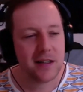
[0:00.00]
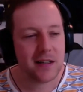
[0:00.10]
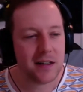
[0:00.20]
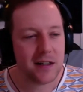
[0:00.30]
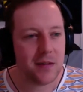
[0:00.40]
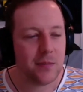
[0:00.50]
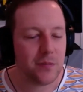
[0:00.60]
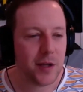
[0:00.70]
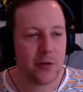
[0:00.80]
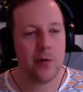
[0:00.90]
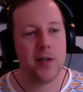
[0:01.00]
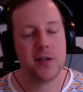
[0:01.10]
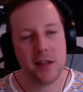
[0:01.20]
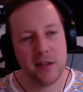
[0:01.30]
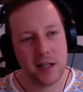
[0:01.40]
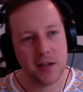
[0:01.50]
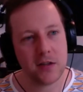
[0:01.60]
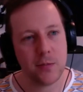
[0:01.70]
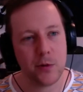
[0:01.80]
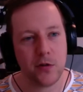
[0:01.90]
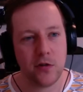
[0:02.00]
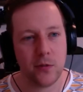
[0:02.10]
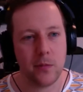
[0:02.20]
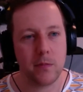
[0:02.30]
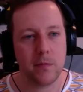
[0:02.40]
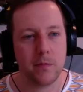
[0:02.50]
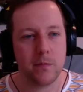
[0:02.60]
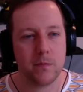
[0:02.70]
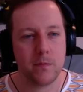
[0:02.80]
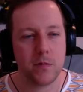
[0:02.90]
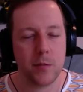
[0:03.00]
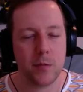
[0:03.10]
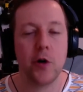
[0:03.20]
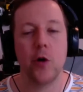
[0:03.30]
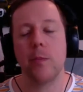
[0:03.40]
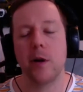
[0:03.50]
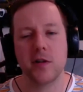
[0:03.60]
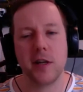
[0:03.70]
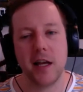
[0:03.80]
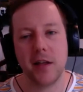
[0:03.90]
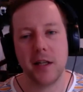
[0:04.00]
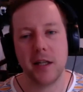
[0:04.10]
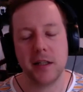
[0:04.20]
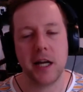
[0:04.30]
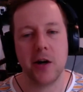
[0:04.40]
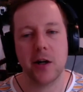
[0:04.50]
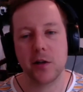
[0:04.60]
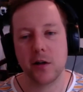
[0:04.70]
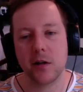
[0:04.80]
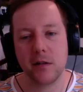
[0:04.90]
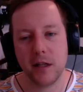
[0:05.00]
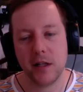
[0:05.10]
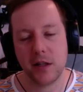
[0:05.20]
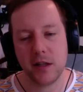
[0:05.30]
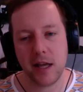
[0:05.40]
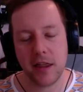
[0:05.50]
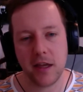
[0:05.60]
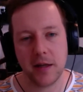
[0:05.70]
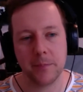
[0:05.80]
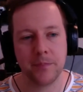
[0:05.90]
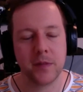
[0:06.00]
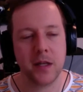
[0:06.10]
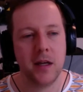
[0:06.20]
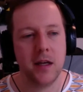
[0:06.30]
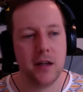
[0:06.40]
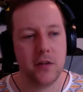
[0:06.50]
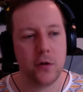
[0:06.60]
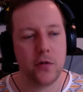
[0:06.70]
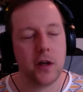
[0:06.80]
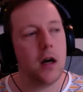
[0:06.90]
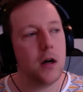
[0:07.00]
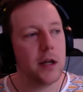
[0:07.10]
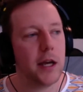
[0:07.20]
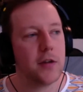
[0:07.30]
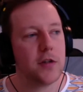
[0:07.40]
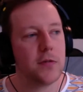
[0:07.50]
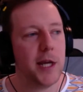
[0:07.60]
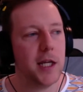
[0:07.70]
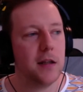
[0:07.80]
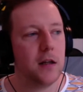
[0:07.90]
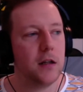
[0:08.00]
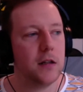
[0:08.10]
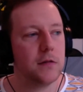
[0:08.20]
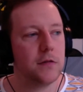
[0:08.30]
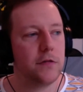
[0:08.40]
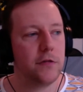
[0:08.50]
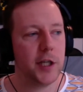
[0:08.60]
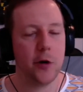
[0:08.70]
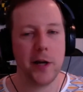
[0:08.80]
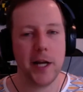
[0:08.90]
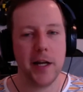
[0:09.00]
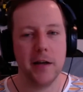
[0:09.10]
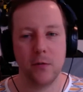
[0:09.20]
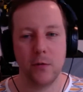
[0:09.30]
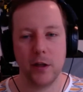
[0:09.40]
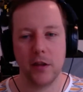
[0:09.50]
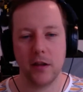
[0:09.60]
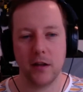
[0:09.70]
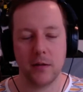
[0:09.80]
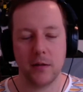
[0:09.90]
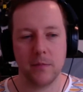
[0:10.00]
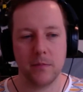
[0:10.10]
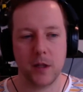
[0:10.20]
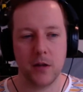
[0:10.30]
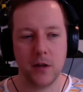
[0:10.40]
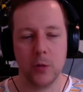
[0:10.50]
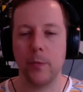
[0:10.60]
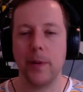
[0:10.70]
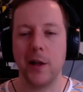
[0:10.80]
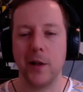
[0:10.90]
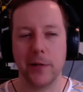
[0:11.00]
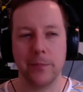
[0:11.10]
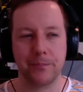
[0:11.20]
And the reason I think is to put some of your own personality and character into that thing. And so I was like, oh, okay, I'll just make a little figurine with a little propeller